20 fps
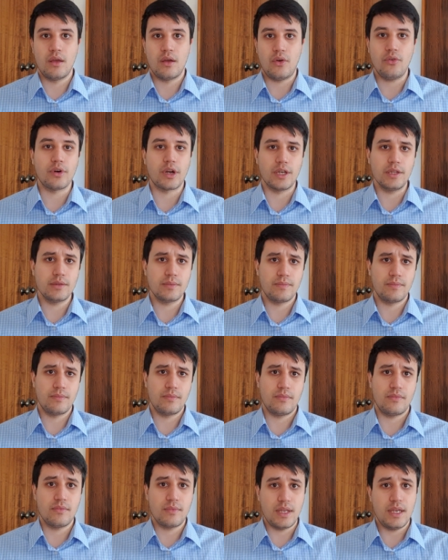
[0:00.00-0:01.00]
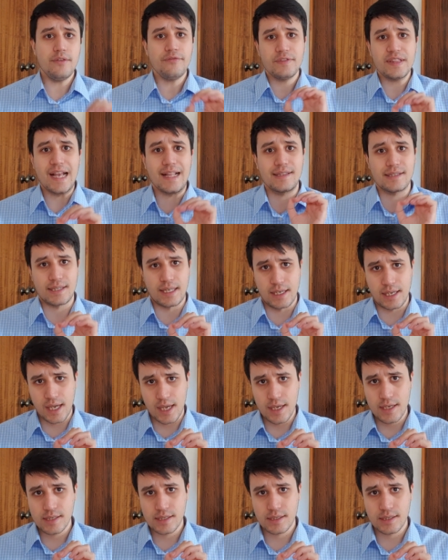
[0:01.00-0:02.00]
Alright, if that's the
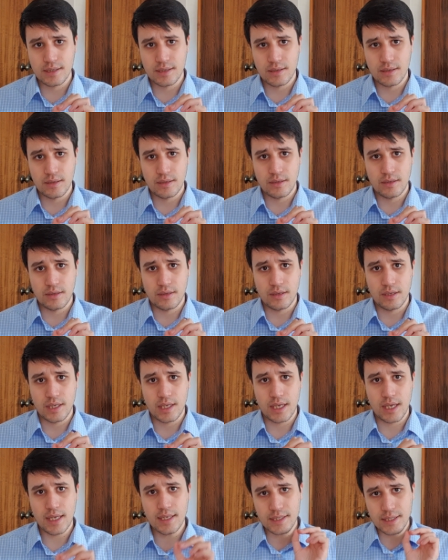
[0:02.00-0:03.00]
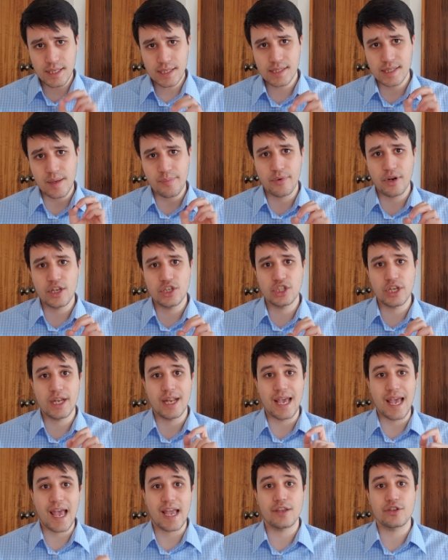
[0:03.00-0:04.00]
case, is this
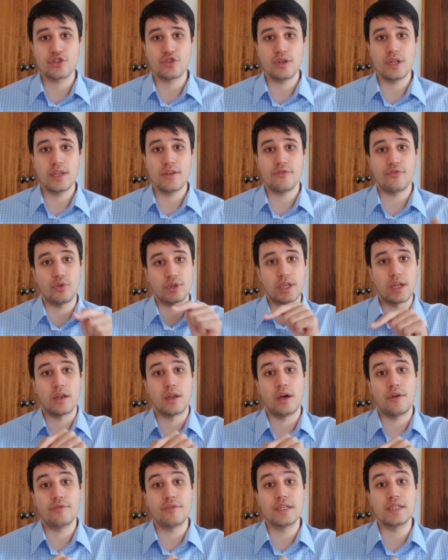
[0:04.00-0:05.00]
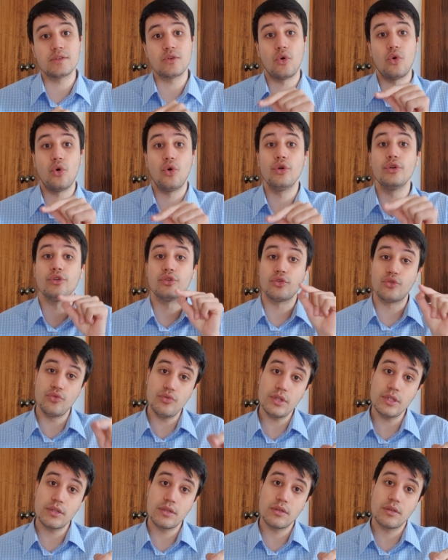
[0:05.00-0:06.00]
separation actually for the lover's own
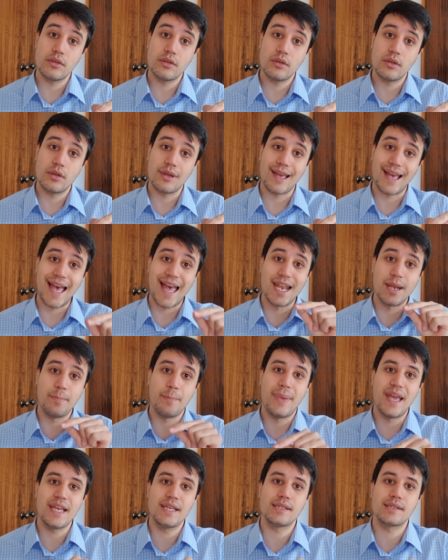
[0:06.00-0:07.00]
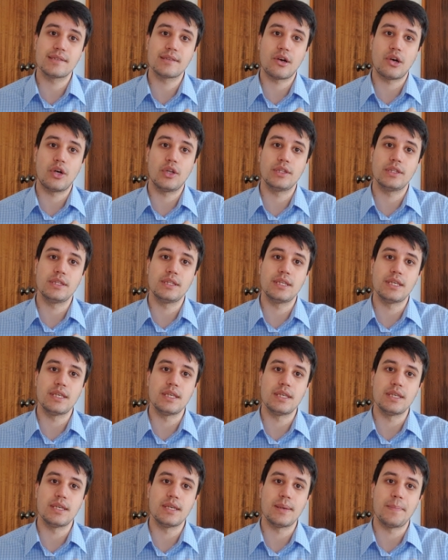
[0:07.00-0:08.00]
good and based on
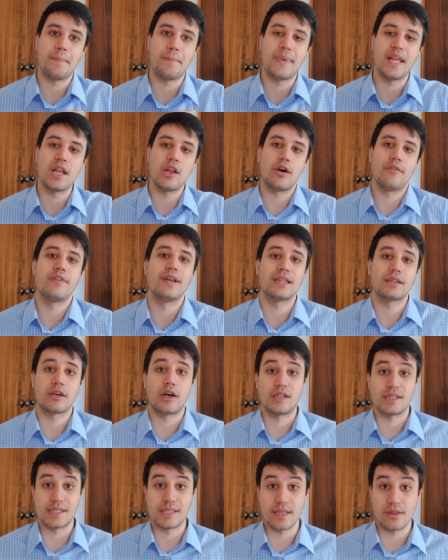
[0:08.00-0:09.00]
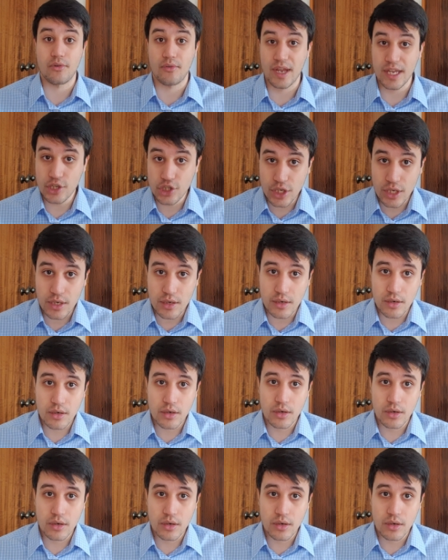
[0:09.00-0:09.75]
the beloved consideration?